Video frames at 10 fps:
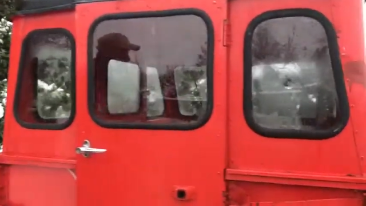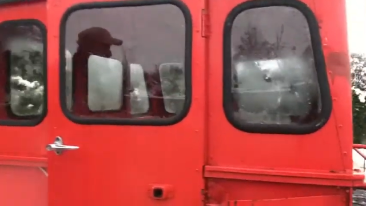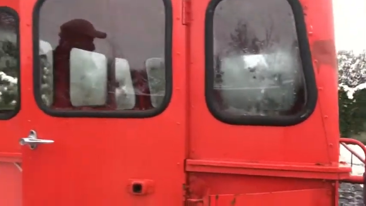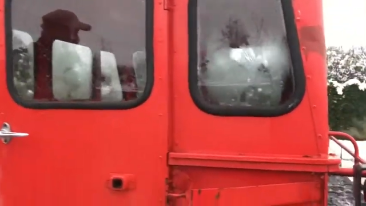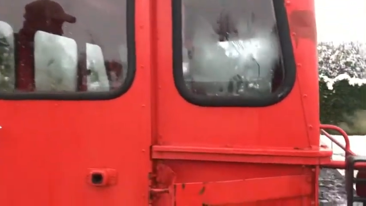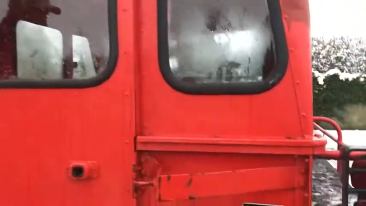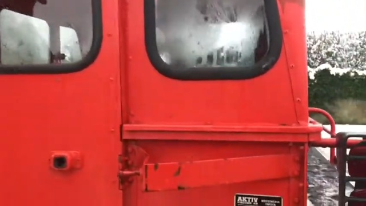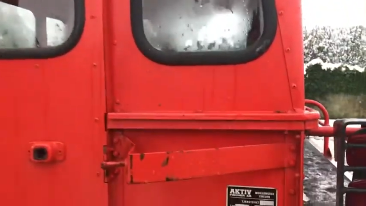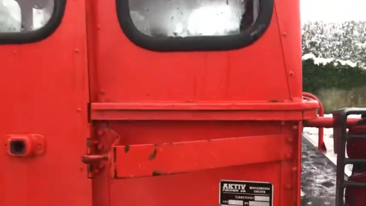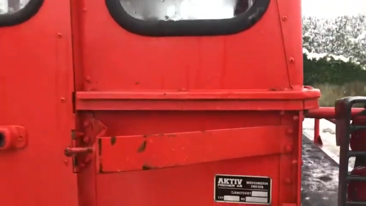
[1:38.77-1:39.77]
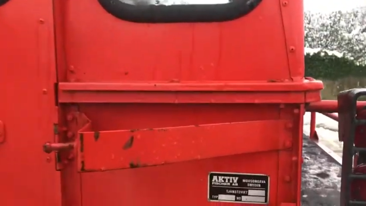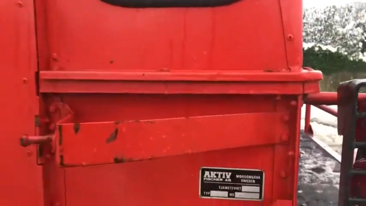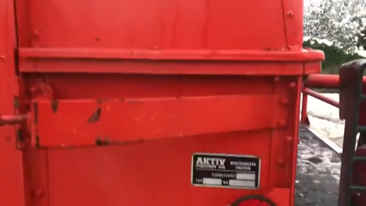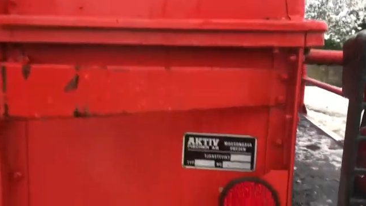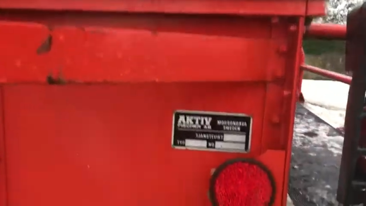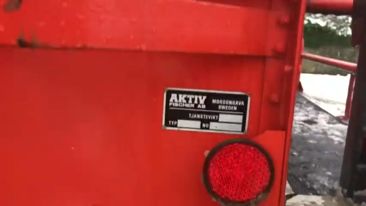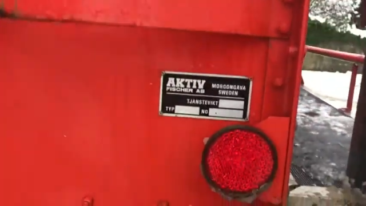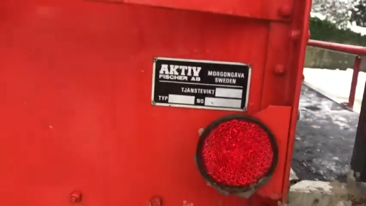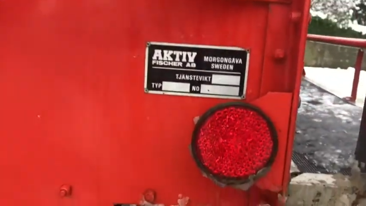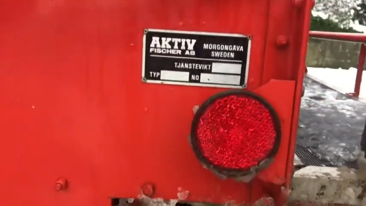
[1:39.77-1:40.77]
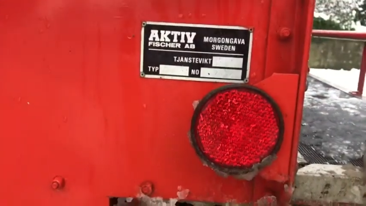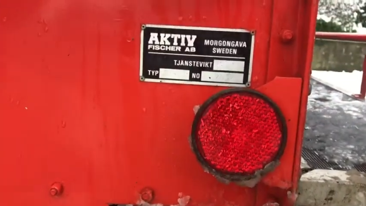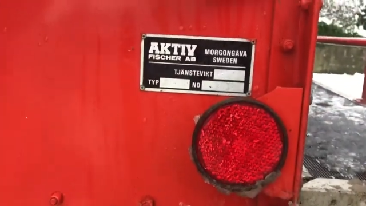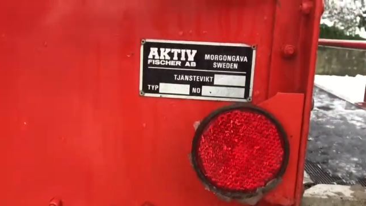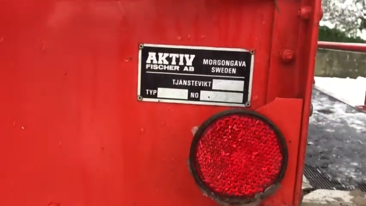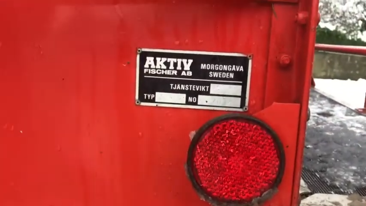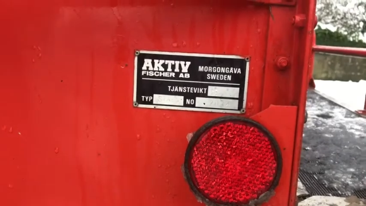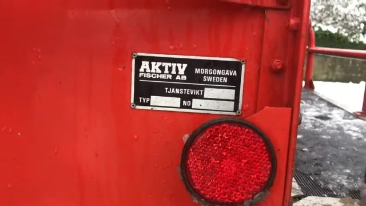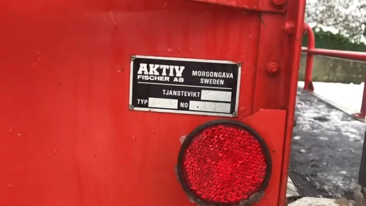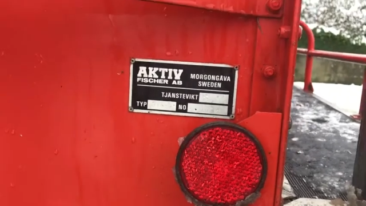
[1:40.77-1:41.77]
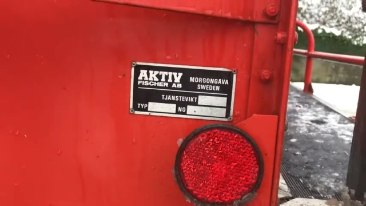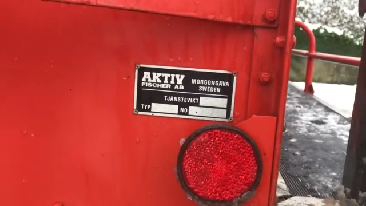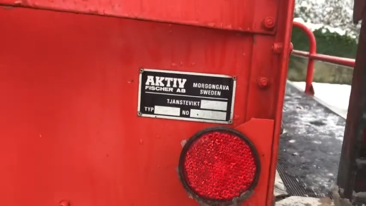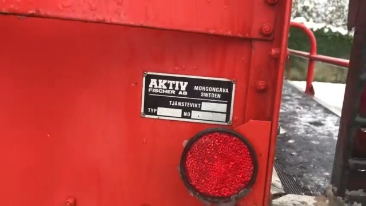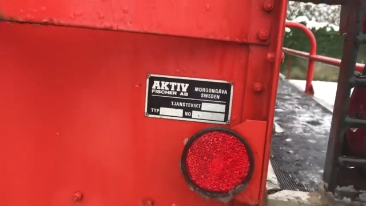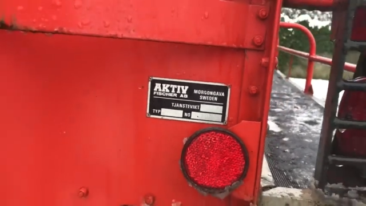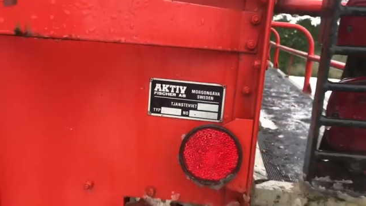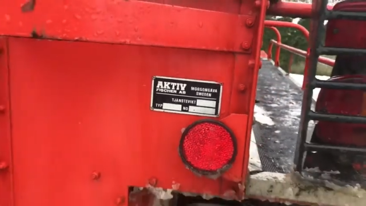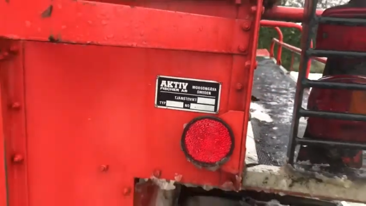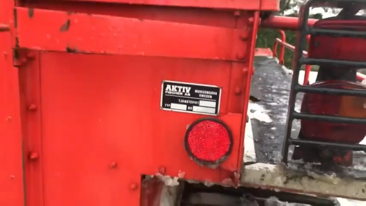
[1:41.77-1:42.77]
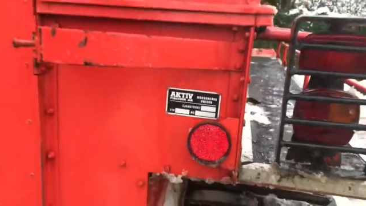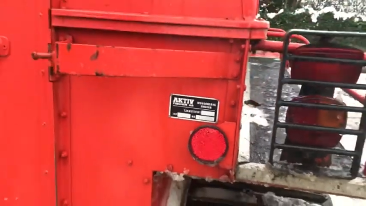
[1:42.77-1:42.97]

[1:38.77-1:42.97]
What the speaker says: (no speaker visible)